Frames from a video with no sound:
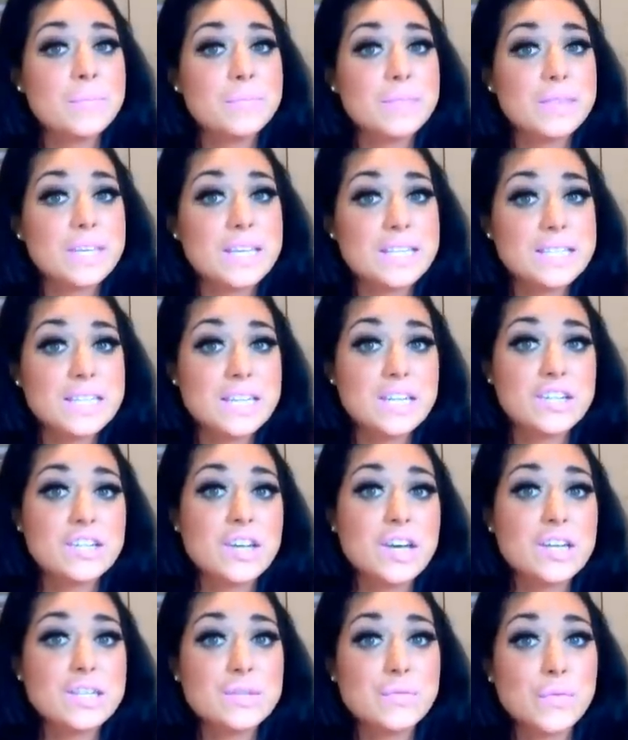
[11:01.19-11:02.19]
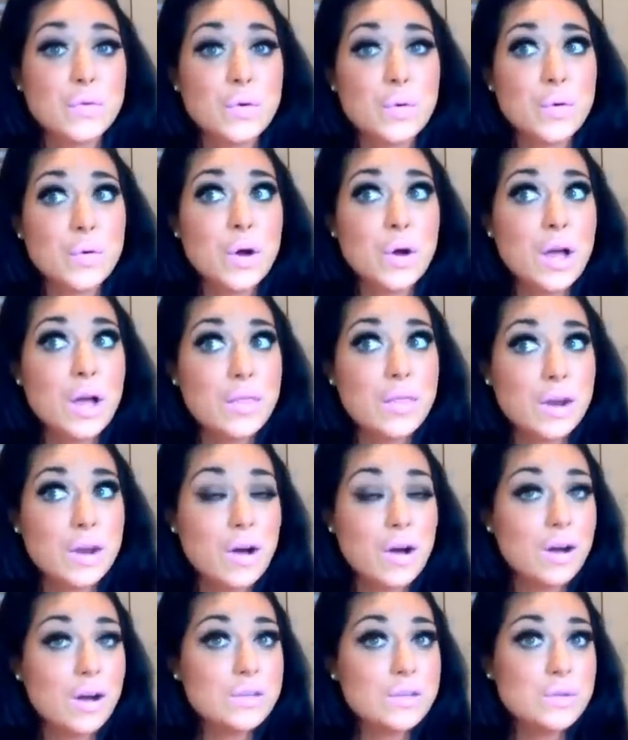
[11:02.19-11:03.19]
these t-shirts for the
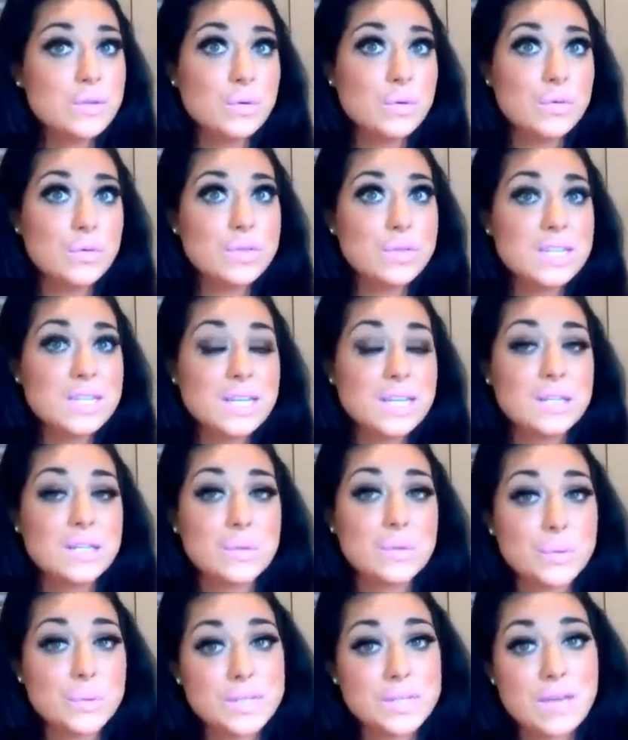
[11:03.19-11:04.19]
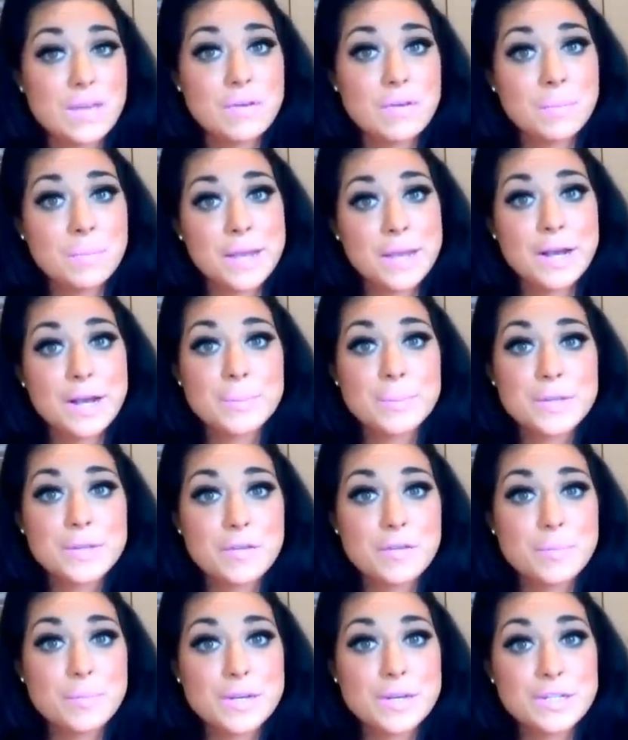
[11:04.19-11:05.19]
last sort of 6 or 7 makeups that
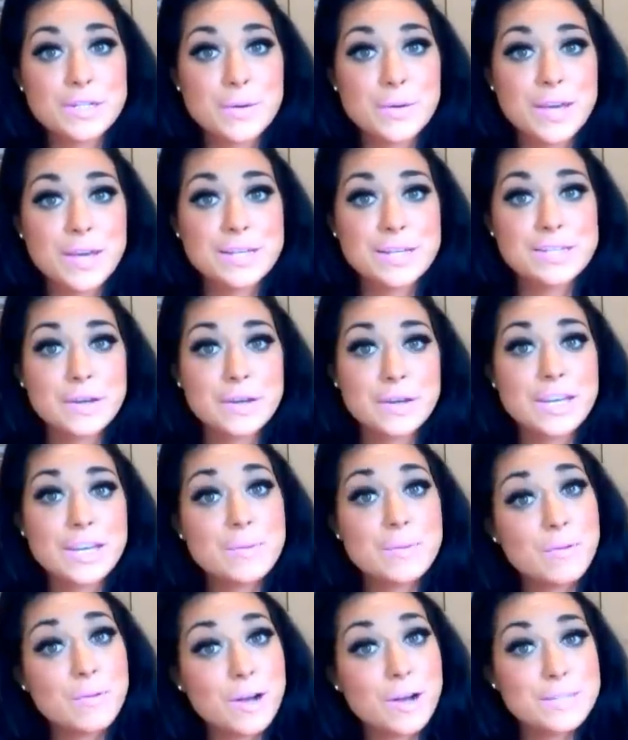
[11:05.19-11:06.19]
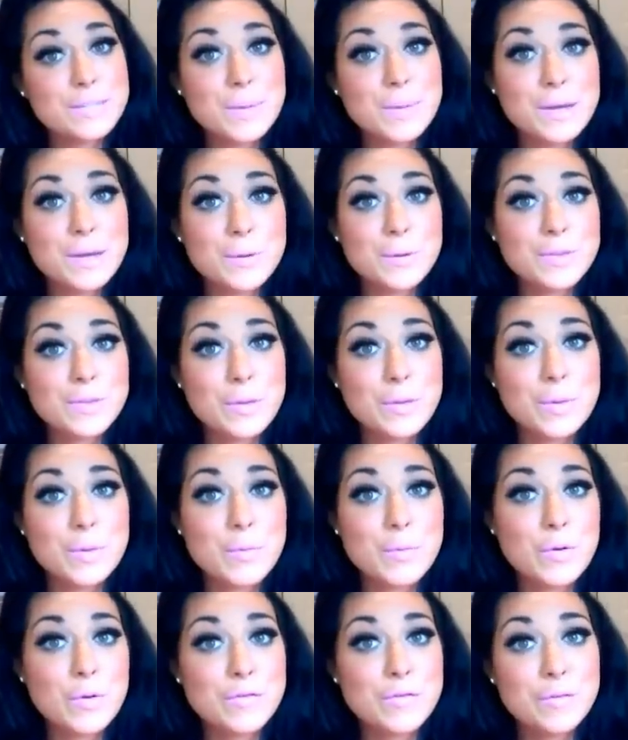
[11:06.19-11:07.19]
I've been doing. keep your eyes peeled. There'll be
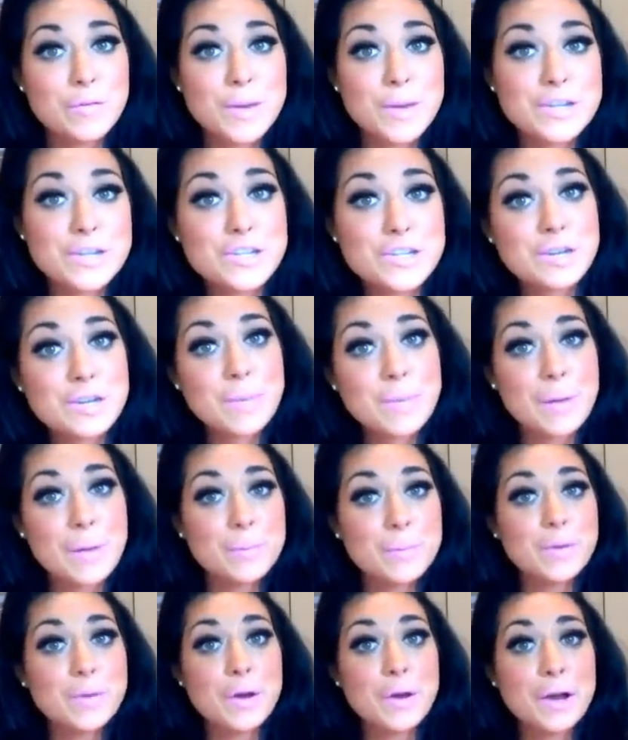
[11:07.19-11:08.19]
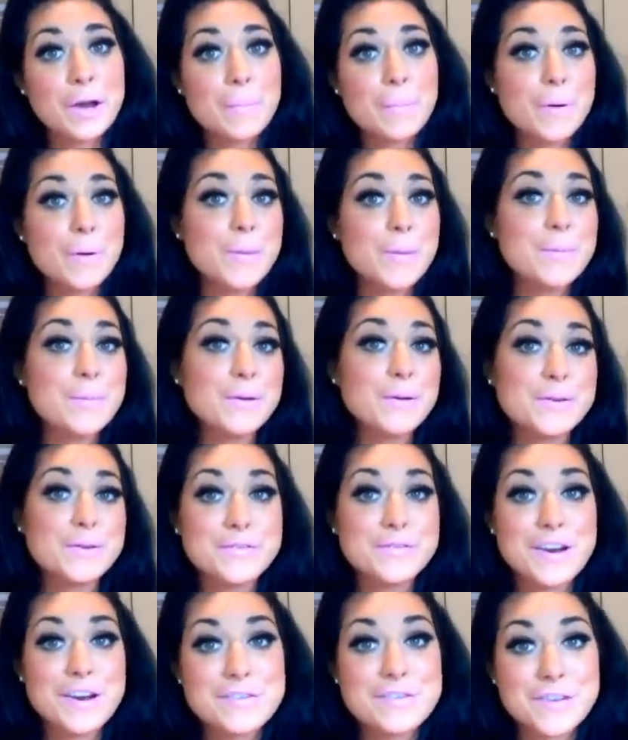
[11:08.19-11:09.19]
more information about them going up on my blog
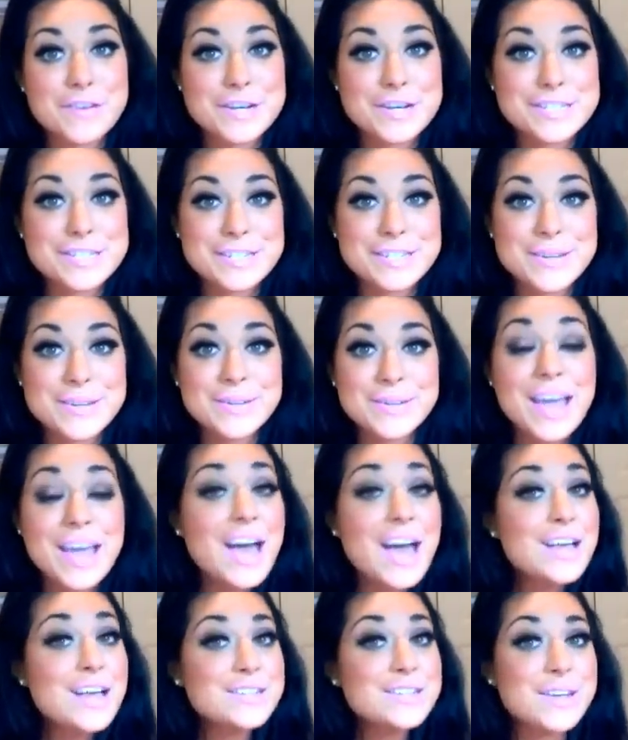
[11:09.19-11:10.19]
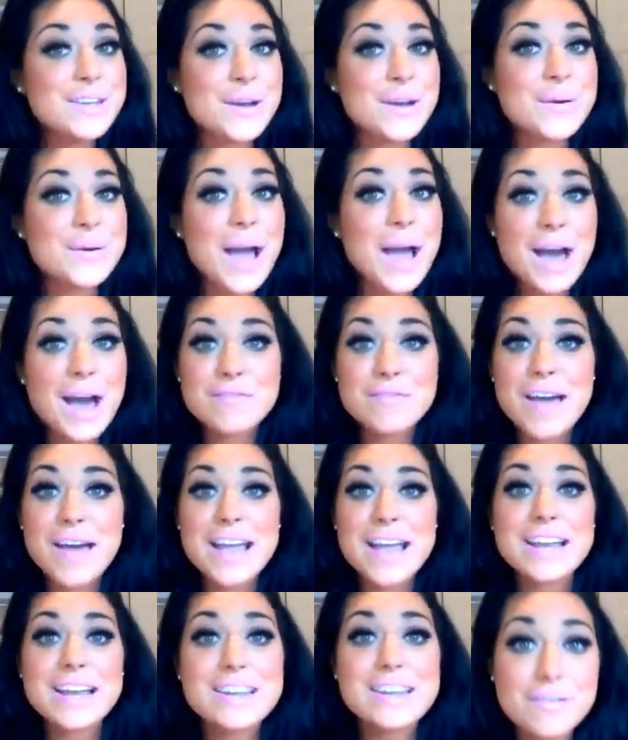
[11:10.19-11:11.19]
very, very soon. So have
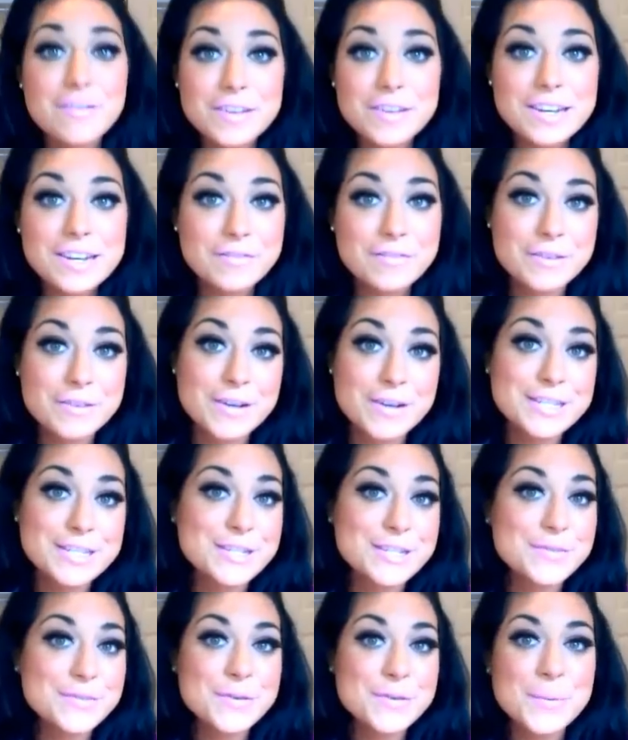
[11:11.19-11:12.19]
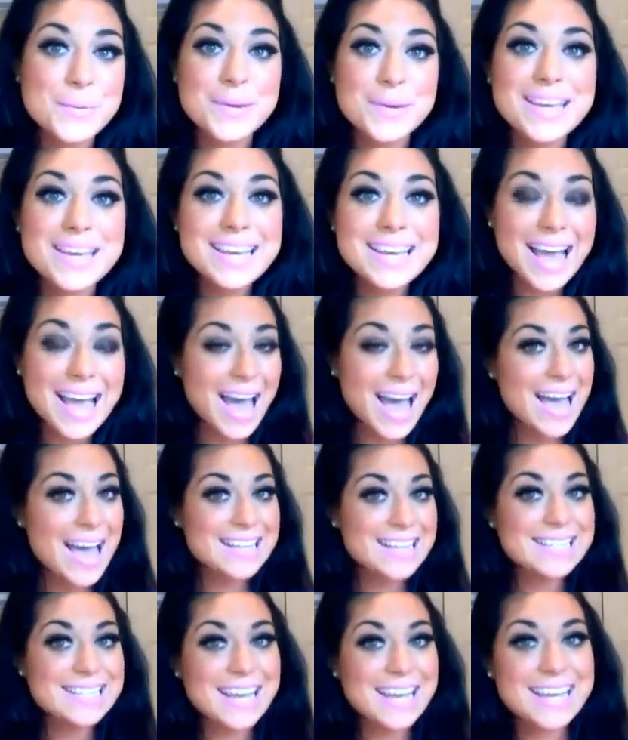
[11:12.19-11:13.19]
a lovely, lovely rest of your week
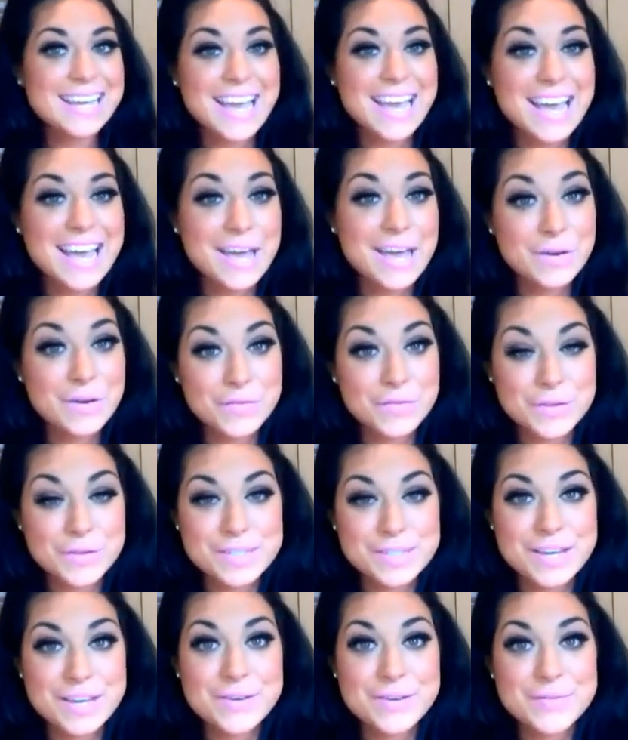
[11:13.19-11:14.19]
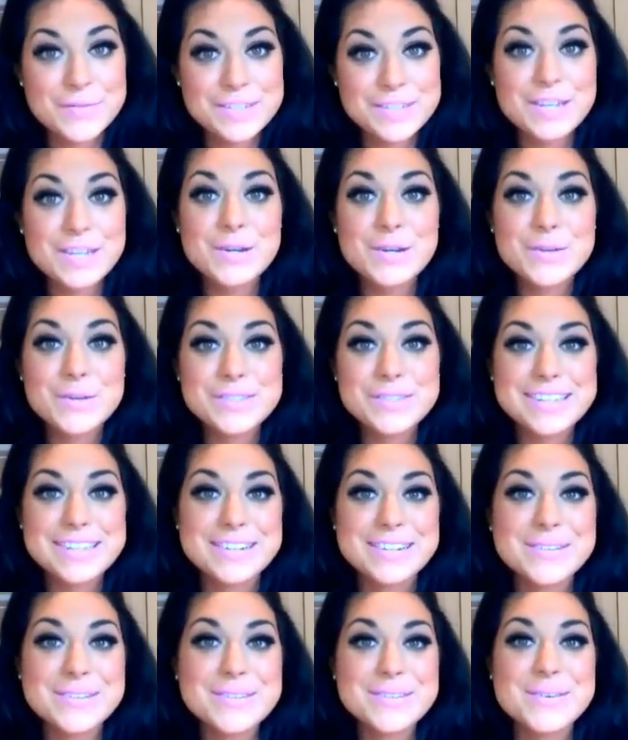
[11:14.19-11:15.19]
and take care of yourselves. Lots
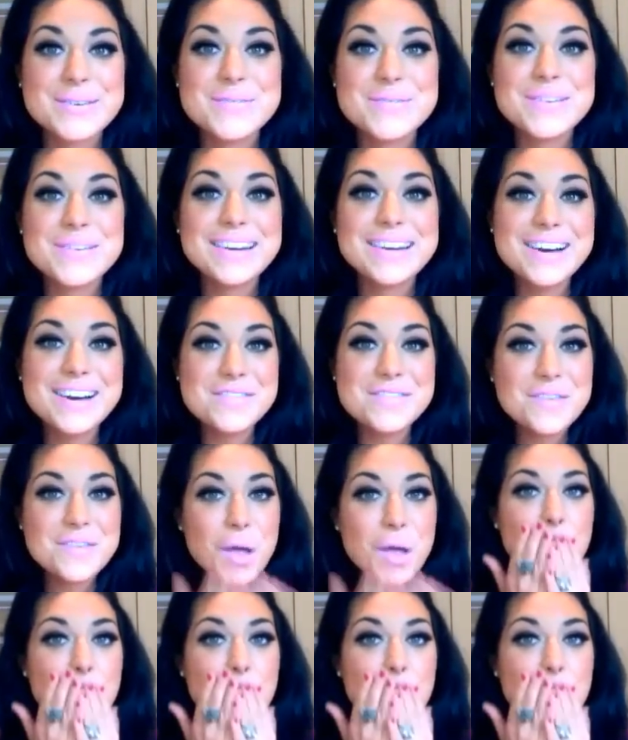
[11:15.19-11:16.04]
and lots of love.